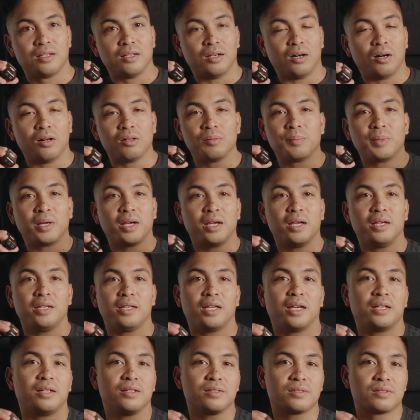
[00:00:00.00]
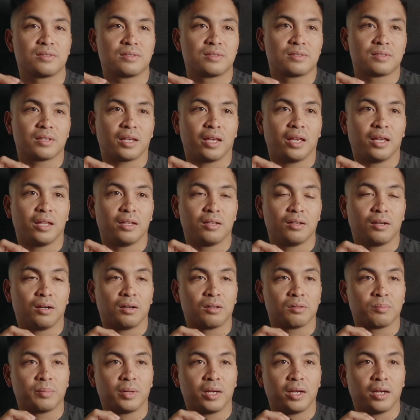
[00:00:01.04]
all my edits and
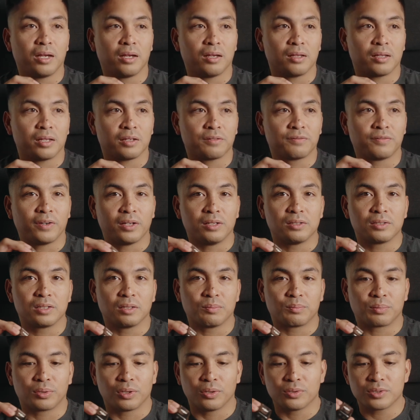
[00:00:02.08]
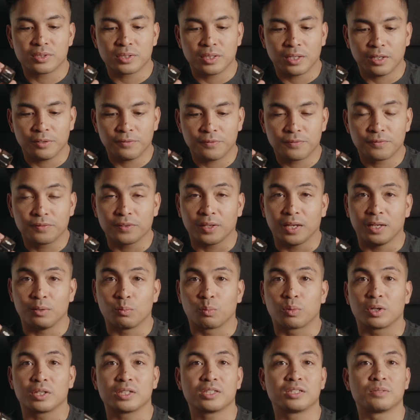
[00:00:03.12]
all my like Final Cut Pro stuff. It
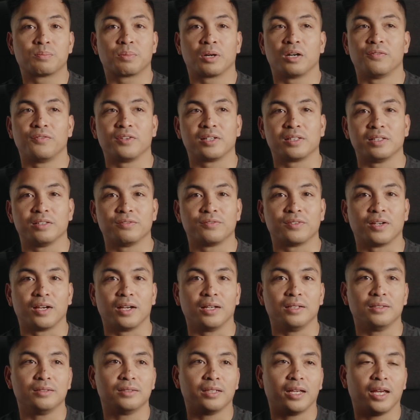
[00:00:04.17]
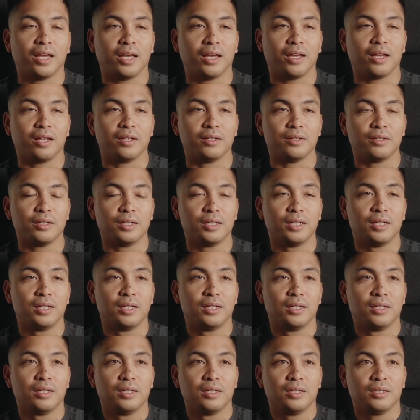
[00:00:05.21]
works perfectly fine. And
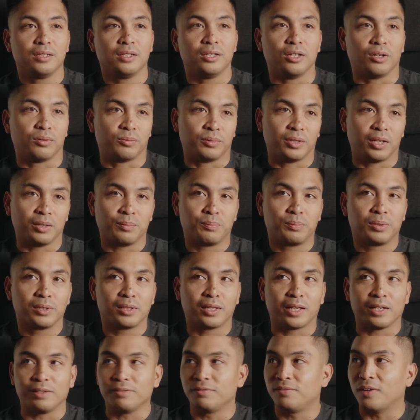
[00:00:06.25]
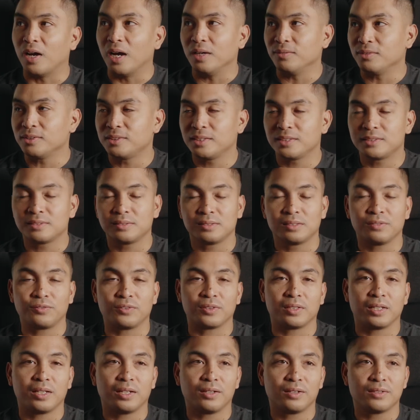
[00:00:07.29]
when I put like 5 or 6
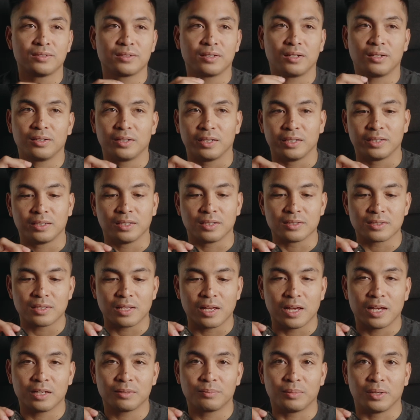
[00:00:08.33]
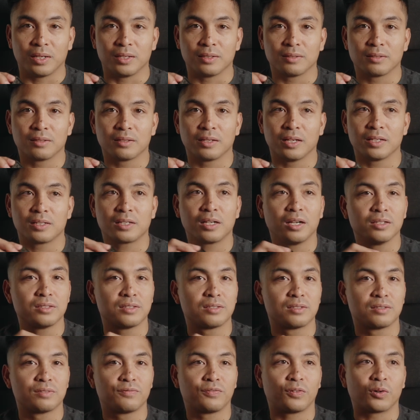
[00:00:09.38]
different layers on it, it does lag, but it
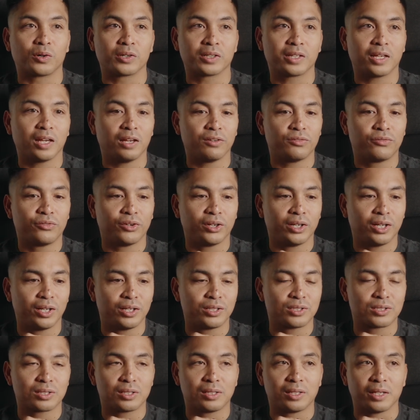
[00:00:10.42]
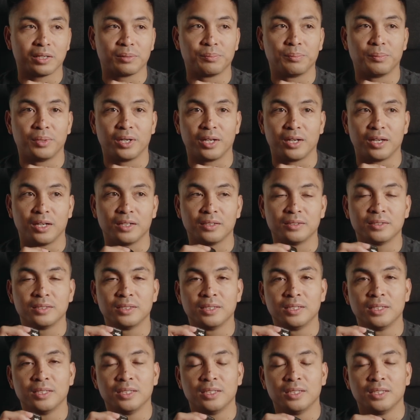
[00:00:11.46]
cuts 4K footage like butter,
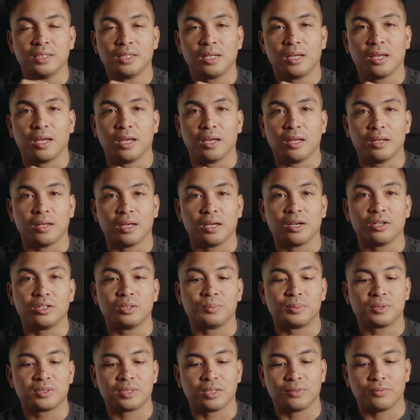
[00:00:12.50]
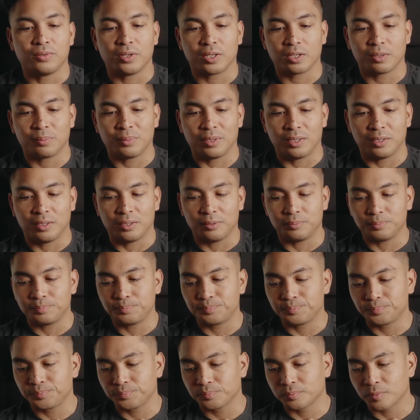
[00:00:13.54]
and I 100% recommend it.
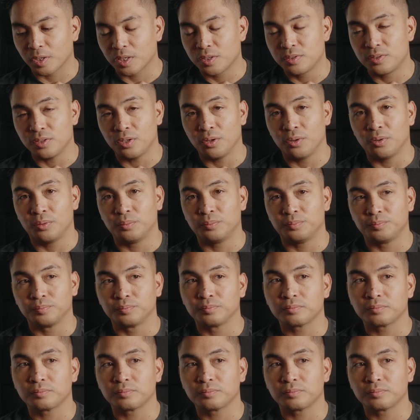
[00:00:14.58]
So